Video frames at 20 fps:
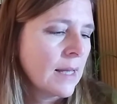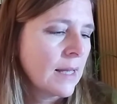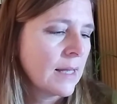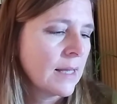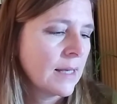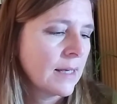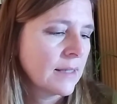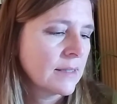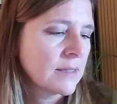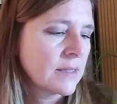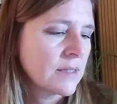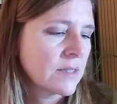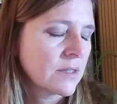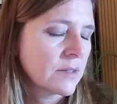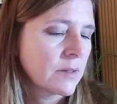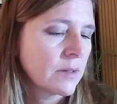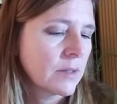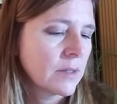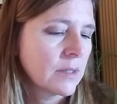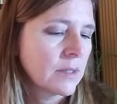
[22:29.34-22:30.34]
And
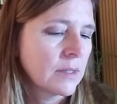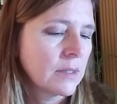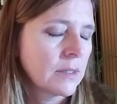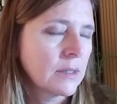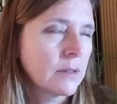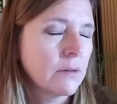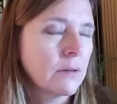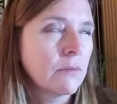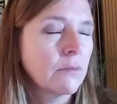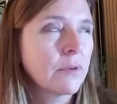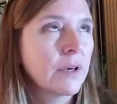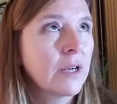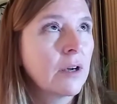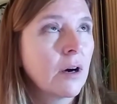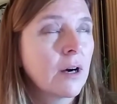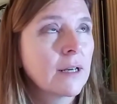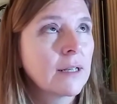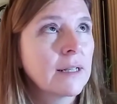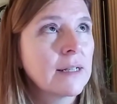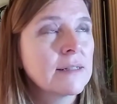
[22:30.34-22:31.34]

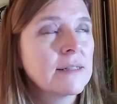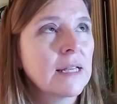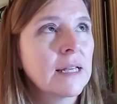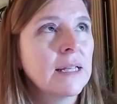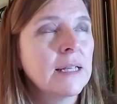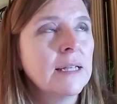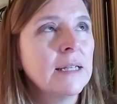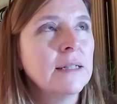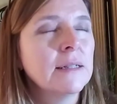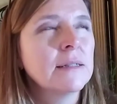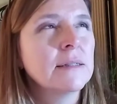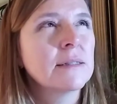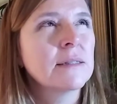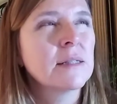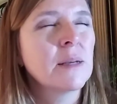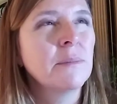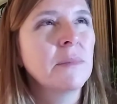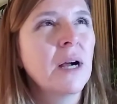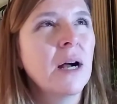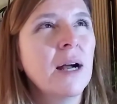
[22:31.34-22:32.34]
regardless, any
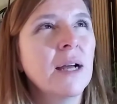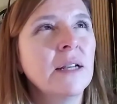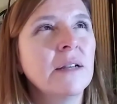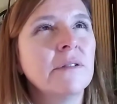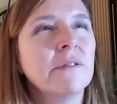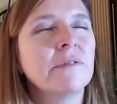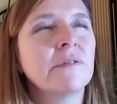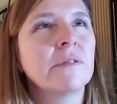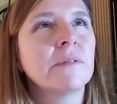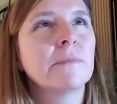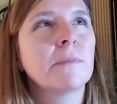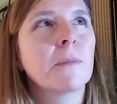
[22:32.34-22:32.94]
some kind of